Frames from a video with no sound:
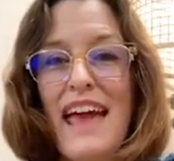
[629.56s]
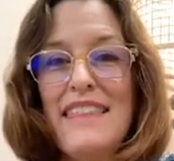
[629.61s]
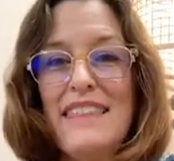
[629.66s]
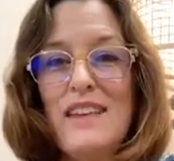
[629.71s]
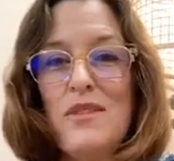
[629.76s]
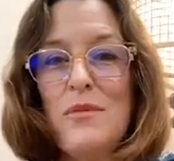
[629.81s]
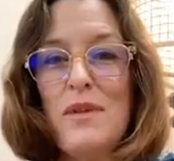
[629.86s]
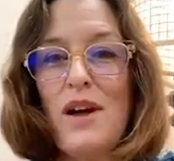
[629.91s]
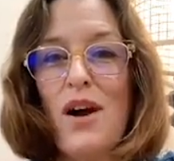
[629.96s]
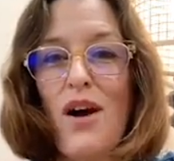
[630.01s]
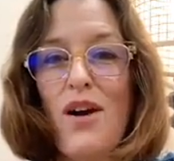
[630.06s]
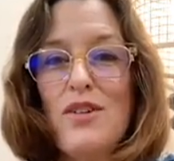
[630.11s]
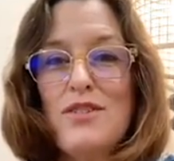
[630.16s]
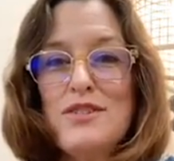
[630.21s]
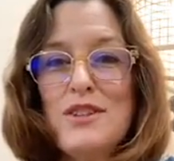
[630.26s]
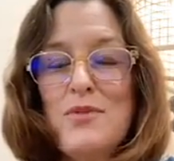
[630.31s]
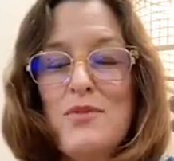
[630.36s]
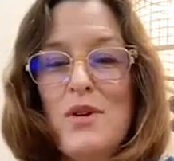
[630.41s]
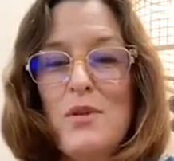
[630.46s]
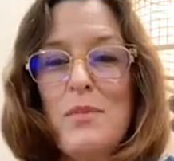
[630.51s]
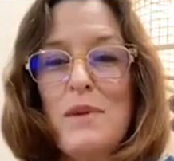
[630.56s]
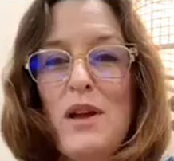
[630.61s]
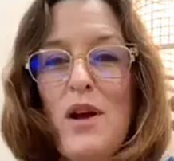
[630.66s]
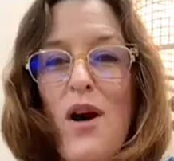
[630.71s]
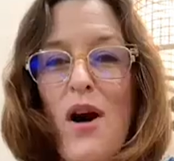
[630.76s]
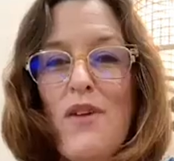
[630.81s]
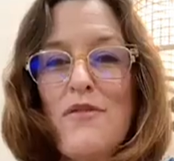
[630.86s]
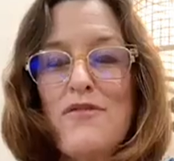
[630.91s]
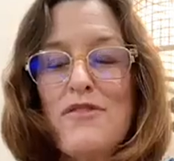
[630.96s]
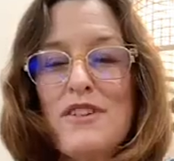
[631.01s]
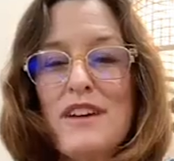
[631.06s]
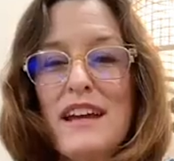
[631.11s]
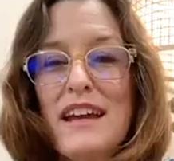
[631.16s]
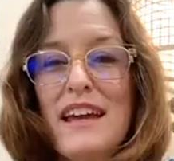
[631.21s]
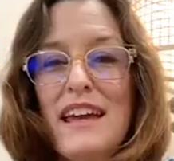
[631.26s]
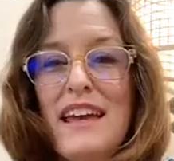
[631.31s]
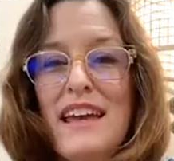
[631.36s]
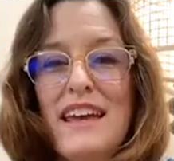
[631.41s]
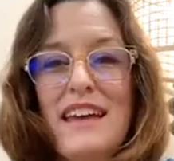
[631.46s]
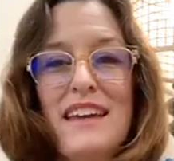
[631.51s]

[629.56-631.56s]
And then we also will be offering